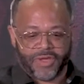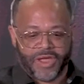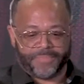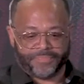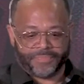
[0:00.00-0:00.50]

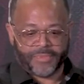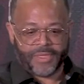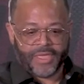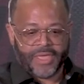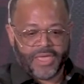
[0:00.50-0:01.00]
right?
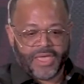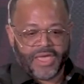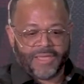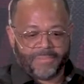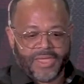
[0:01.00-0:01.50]

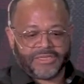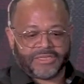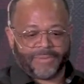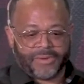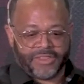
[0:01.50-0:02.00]
And it
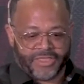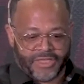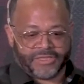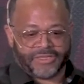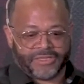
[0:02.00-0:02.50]
means simply
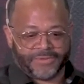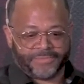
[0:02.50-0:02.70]
this.